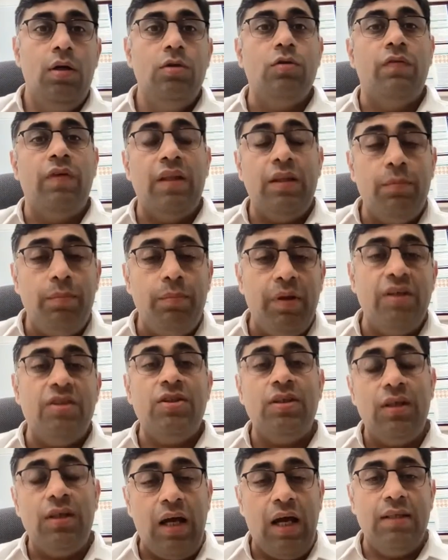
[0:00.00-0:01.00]
So when the
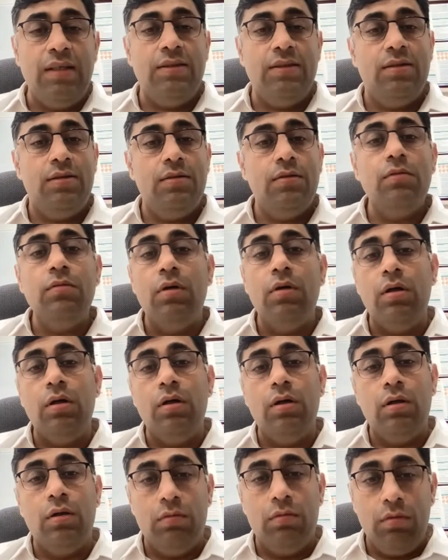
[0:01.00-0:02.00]
patient is
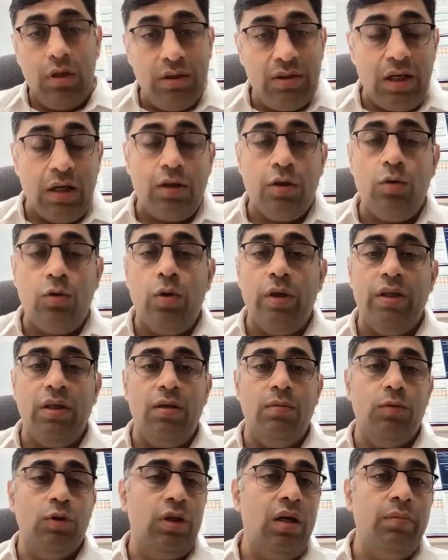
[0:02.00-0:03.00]
undergoing
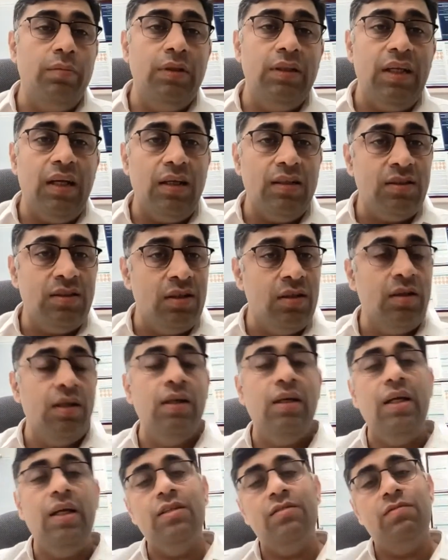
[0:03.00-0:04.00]
chemotherapy, there are
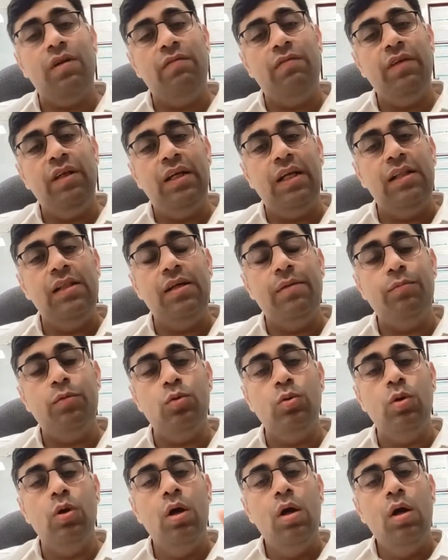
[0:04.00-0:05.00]
certain days when we tell them
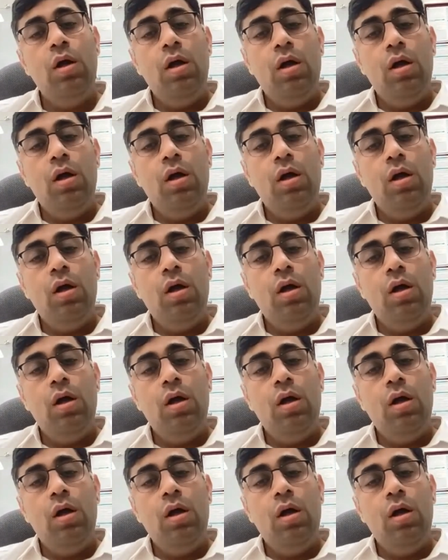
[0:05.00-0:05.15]
to